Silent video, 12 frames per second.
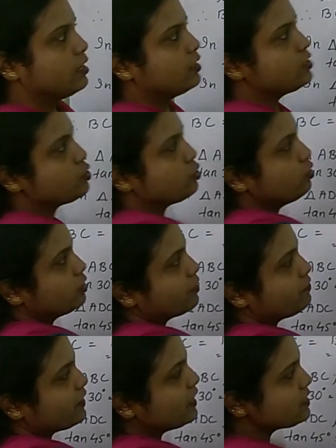so the
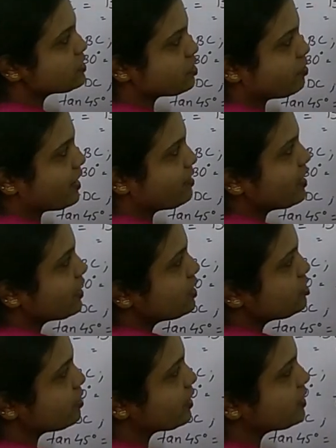first right angle
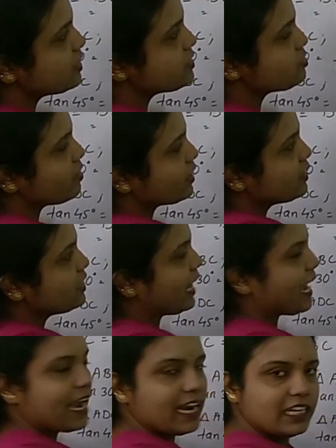triangle is triangle
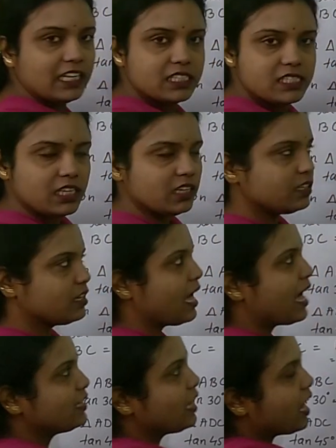ADC
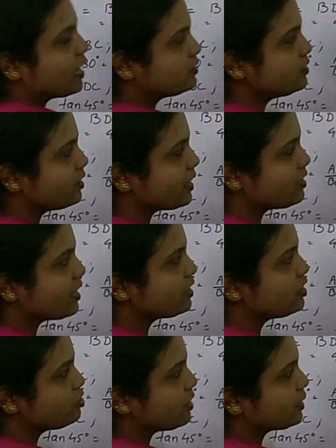and the other right
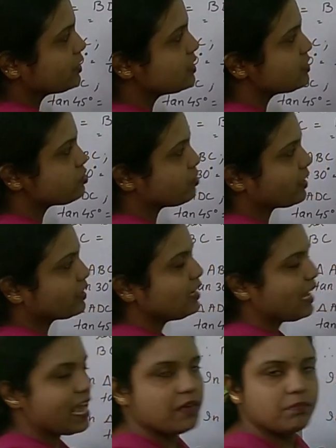angle triangle is triangle
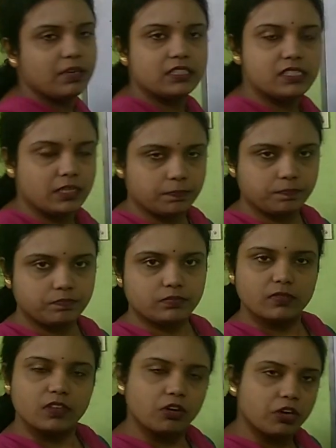ABC.
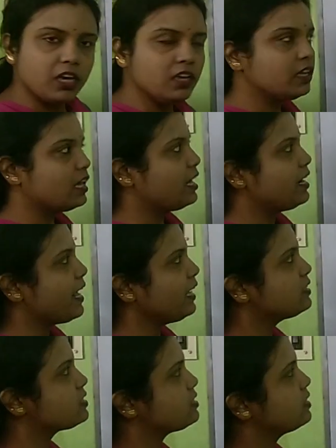Okay,
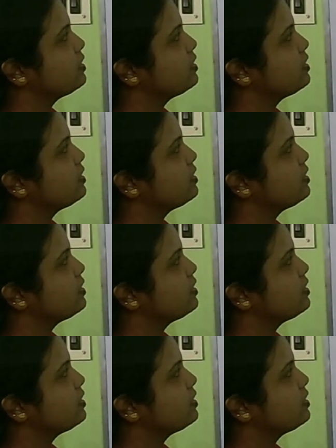next